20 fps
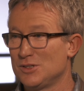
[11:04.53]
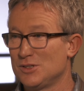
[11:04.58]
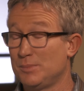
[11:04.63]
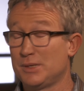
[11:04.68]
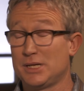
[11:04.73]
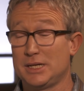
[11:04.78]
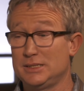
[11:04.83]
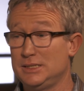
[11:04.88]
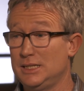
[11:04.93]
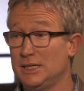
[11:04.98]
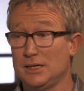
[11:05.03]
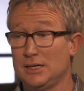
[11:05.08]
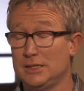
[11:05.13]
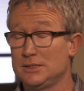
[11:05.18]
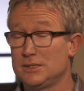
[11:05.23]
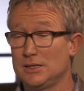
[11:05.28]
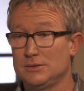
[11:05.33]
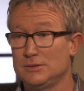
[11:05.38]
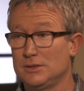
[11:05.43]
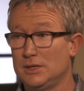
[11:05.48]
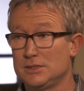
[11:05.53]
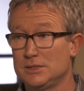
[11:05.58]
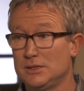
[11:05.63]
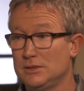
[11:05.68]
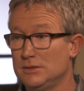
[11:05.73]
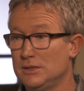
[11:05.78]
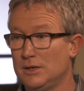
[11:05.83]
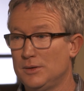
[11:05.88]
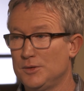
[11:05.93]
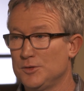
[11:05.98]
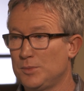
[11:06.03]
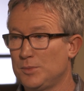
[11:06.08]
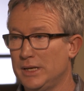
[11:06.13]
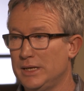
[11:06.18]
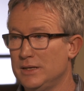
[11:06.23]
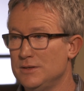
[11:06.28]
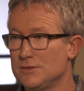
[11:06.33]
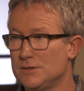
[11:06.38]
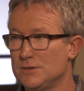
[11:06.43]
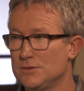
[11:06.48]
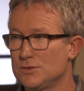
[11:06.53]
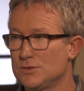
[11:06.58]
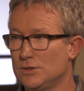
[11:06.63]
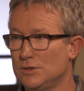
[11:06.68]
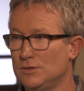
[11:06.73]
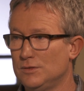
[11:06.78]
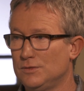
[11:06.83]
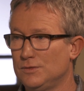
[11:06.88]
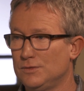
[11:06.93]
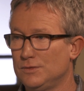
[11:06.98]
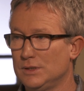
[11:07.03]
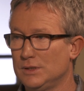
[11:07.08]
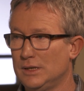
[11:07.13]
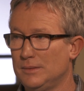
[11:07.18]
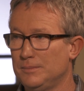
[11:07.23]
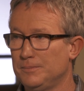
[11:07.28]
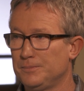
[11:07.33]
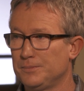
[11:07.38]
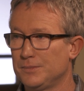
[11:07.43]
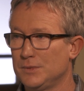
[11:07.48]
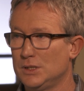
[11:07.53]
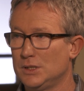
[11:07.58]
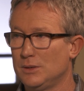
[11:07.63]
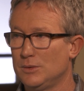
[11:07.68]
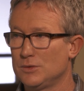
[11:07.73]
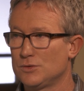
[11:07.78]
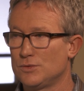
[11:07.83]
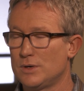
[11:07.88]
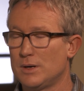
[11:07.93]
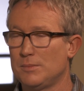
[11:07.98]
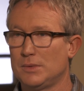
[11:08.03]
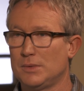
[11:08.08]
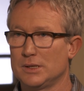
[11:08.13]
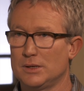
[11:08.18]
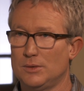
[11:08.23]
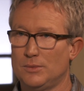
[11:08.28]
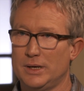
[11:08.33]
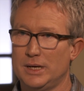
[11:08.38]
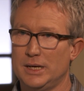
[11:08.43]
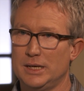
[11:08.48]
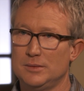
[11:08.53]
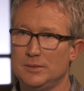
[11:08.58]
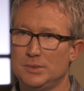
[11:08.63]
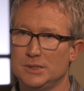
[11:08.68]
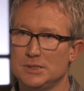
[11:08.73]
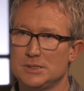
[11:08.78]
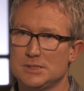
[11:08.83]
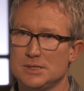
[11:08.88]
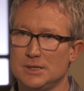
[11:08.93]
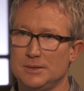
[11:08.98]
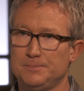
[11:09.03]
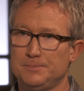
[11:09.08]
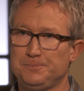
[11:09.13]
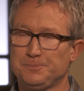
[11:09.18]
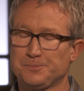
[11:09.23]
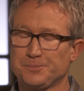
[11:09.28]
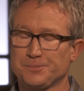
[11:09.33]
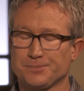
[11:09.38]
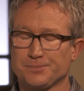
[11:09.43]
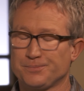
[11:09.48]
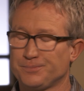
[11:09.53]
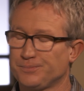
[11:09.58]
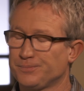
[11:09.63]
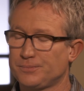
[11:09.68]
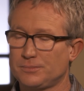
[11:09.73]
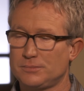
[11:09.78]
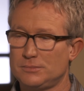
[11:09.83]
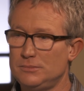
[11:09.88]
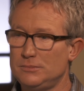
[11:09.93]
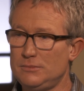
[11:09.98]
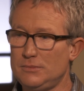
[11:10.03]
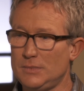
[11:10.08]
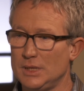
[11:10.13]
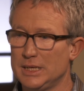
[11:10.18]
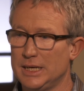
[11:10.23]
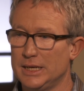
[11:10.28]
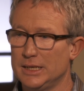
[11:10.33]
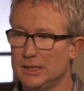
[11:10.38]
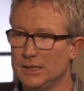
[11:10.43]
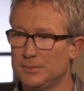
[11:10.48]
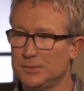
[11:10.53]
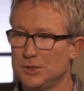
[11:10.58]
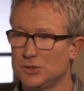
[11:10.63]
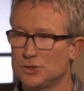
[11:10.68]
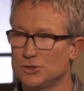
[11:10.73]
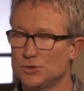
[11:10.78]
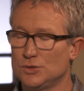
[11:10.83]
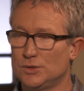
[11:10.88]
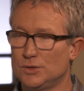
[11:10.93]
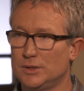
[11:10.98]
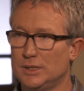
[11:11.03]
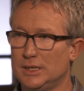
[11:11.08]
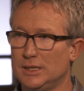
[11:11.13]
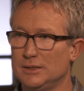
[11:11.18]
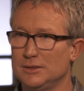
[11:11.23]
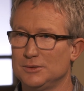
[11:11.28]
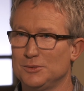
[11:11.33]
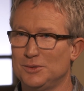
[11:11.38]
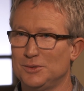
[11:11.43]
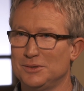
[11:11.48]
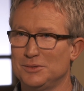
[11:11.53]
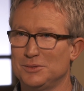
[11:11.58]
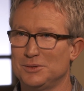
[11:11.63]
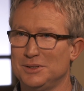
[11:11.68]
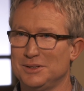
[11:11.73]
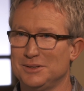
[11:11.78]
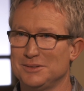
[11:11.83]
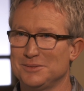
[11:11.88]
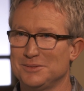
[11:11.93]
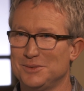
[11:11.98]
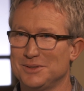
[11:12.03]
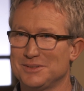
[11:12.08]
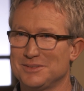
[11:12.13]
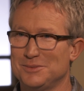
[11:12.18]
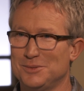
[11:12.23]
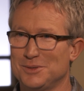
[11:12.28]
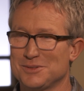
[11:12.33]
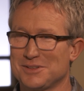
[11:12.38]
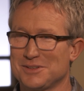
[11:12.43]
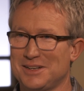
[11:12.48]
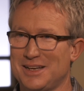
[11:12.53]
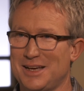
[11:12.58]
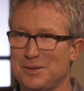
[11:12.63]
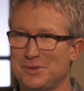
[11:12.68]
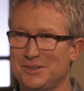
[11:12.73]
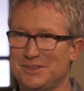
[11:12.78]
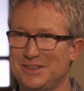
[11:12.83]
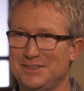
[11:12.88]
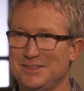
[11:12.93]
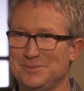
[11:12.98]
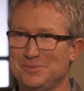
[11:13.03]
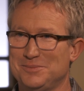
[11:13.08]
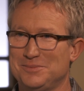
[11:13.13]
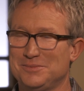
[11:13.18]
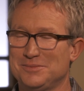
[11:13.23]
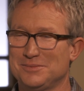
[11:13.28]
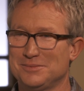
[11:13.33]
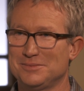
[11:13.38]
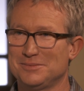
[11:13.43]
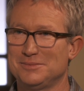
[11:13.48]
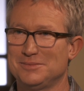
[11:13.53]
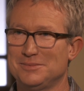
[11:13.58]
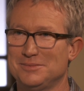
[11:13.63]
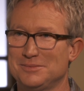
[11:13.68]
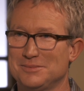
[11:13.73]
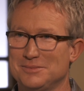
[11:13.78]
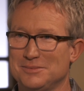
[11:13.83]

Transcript: so, but I, yeah, I don't I don't know his plans. It's sort of um, you know it's rumbling away, but um, yeah, I'm not sure. Uh, you know what's what's going to happen there. Yeah. Mm.